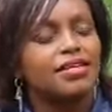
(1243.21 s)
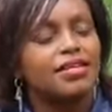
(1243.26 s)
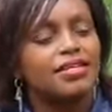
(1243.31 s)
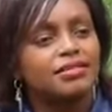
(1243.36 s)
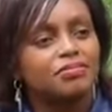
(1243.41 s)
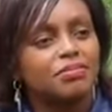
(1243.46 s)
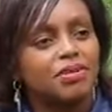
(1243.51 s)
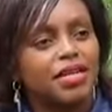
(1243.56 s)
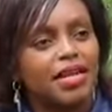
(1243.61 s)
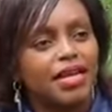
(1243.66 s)

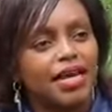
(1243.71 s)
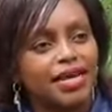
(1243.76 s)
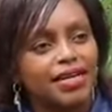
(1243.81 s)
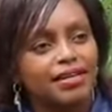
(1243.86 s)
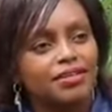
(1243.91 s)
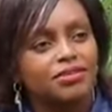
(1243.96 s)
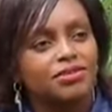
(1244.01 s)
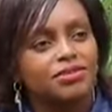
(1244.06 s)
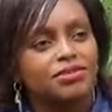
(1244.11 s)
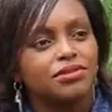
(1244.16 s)
he's been
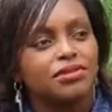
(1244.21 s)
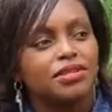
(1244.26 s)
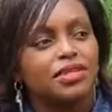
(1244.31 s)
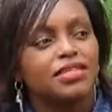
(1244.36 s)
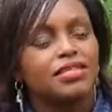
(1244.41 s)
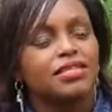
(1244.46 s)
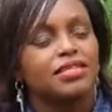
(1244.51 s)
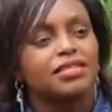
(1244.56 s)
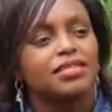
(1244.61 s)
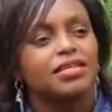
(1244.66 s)
lying to you
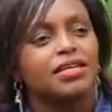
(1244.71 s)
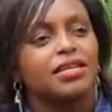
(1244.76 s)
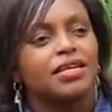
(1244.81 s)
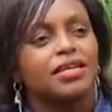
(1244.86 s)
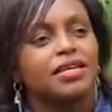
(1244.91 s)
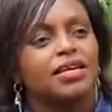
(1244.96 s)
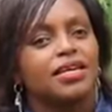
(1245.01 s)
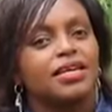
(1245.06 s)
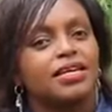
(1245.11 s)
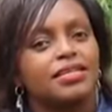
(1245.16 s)
that
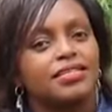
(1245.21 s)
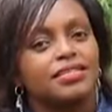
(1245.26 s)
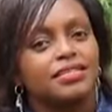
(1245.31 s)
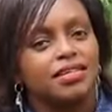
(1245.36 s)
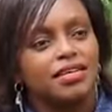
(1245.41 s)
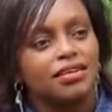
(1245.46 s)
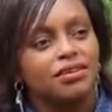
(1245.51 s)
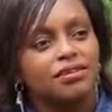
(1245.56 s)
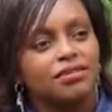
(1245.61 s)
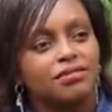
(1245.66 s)
he's
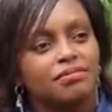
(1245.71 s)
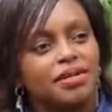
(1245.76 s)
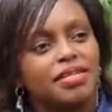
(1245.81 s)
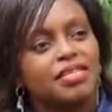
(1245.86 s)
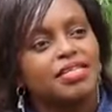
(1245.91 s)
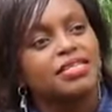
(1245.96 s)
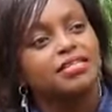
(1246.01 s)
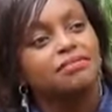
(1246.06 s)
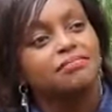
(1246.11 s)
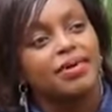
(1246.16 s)
single
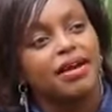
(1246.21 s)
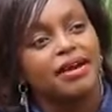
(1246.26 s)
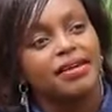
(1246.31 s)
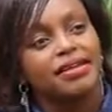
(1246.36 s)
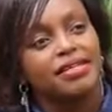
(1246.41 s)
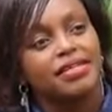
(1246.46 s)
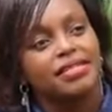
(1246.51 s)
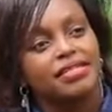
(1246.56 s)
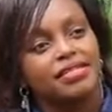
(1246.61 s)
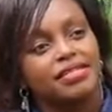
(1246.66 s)
but he's
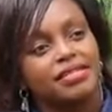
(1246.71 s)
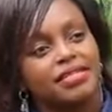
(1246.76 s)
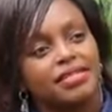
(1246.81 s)
married.